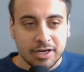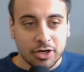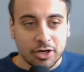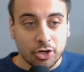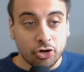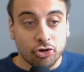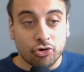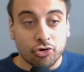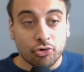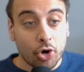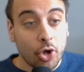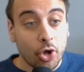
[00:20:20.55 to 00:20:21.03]

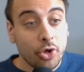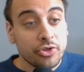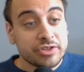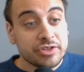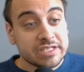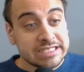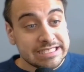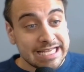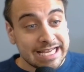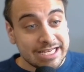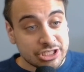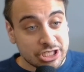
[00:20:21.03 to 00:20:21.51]
Growth
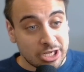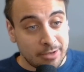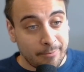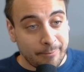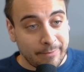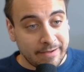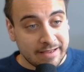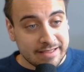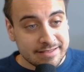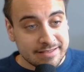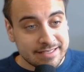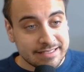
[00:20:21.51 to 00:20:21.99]
stage
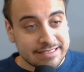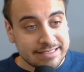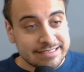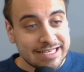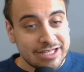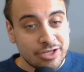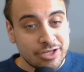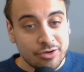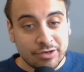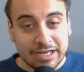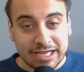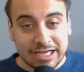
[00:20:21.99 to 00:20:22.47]
companies, let's say
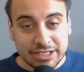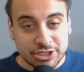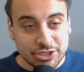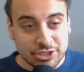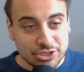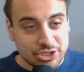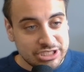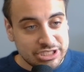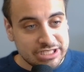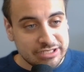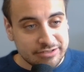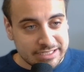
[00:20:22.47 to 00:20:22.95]
you get your
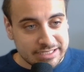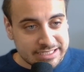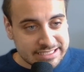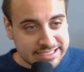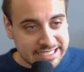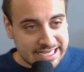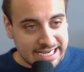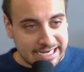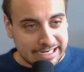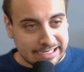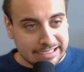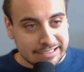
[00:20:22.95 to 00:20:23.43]
Series
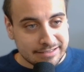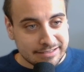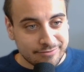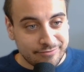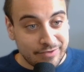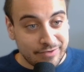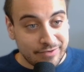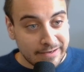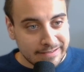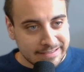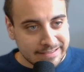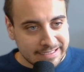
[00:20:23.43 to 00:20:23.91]
A
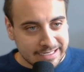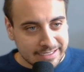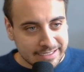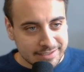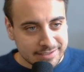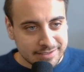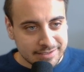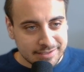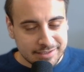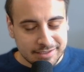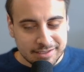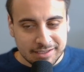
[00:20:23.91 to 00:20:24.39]
funding
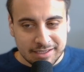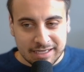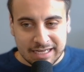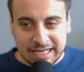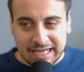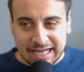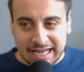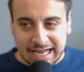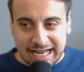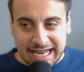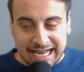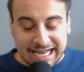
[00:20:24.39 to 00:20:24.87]

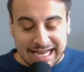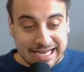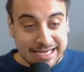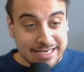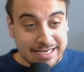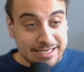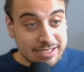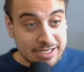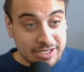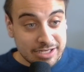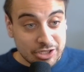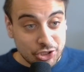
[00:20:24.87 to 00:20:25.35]

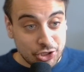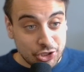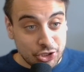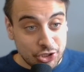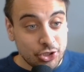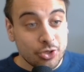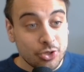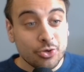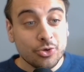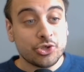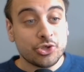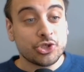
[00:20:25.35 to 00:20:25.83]
and
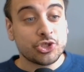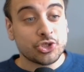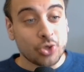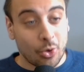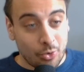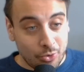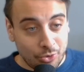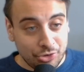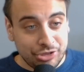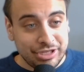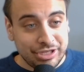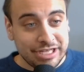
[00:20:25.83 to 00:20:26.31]
you
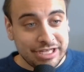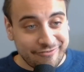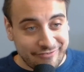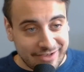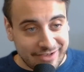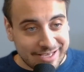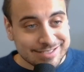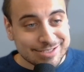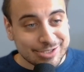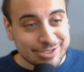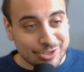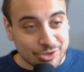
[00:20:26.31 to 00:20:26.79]
sold the
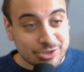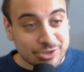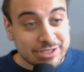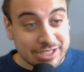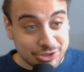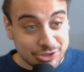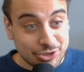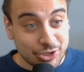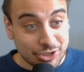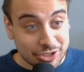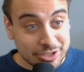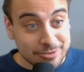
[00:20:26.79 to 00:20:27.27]
investors that
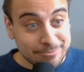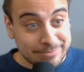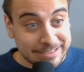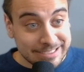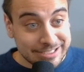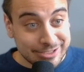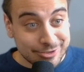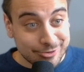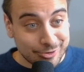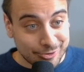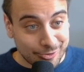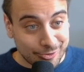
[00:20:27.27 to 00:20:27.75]
you're going to be a
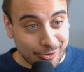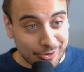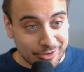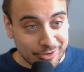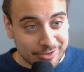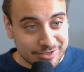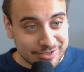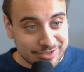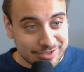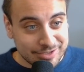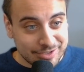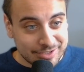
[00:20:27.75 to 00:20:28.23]
unicorn.
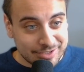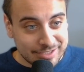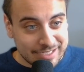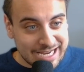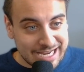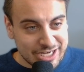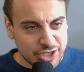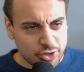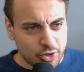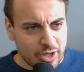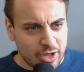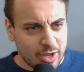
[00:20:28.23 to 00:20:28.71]

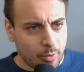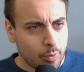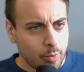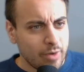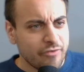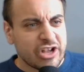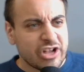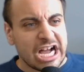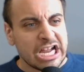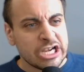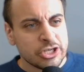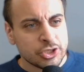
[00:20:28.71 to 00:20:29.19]
And you're like, we've
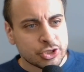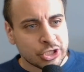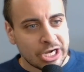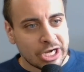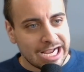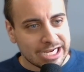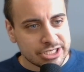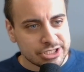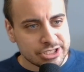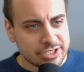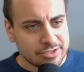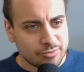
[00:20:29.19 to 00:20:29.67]
gotten
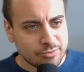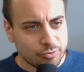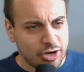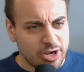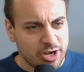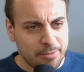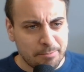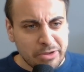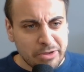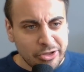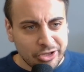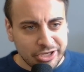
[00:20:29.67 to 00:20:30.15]
traction. We're at $1
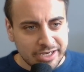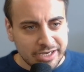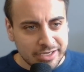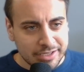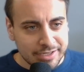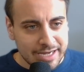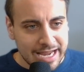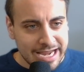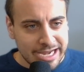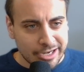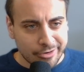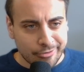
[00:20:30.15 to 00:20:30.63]
million
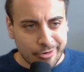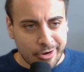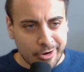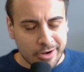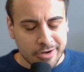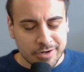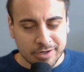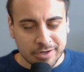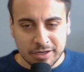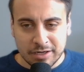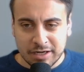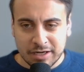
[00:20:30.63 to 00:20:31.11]

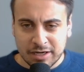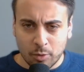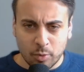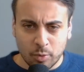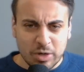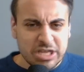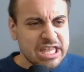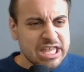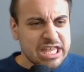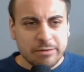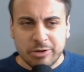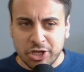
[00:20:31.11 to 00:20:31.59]
ARR. We
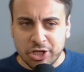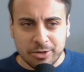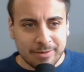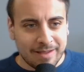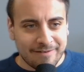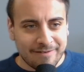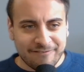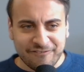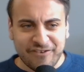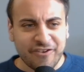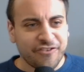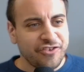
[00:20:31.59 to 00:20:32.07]
think we could be at
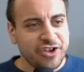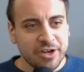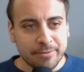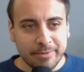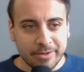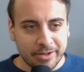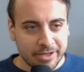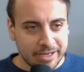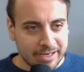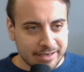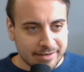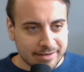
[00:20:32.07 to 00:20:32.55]
50
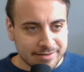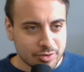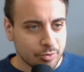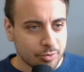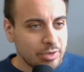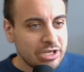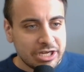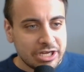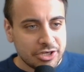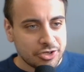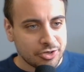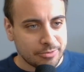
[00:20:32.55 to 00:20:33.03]
million. So we
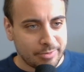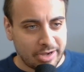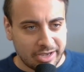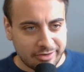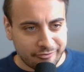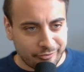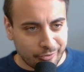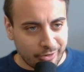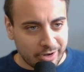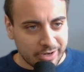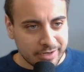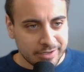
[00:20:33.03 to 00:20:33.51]
need your money
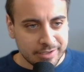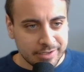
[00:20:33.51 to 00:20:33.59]
for it.